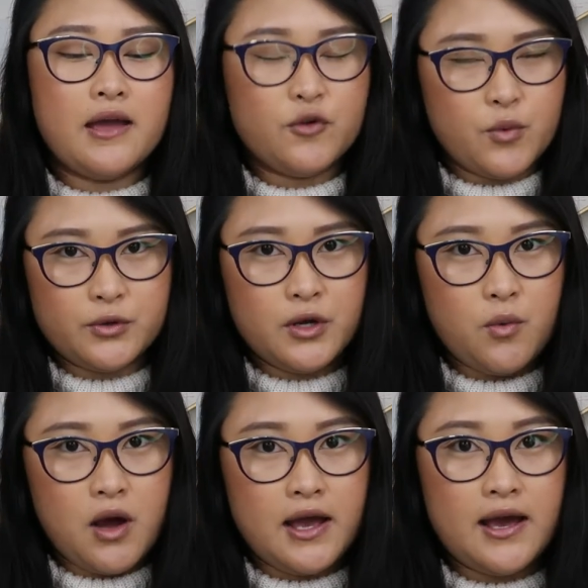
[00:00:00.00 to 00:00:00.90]
if you're
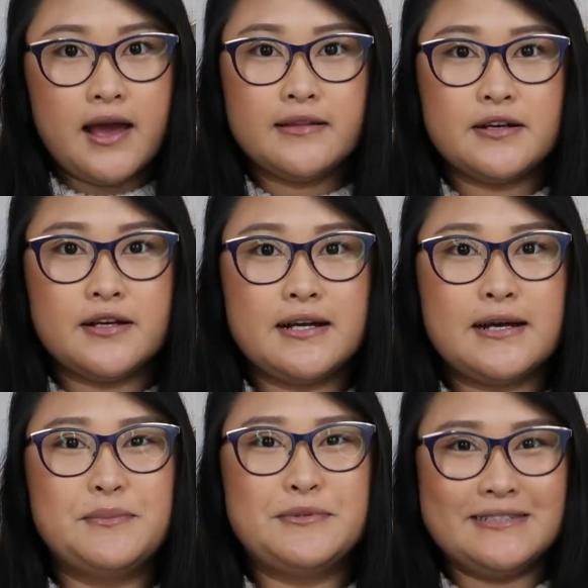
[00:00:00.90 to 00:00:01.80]
wondering why I look
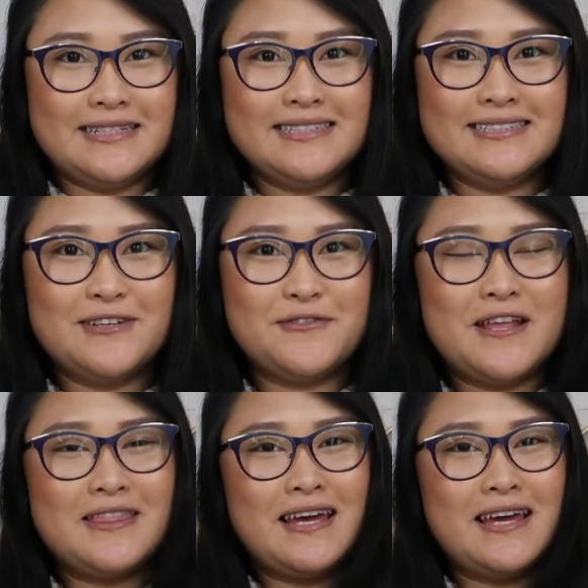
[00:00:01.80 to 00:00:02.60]
completely different,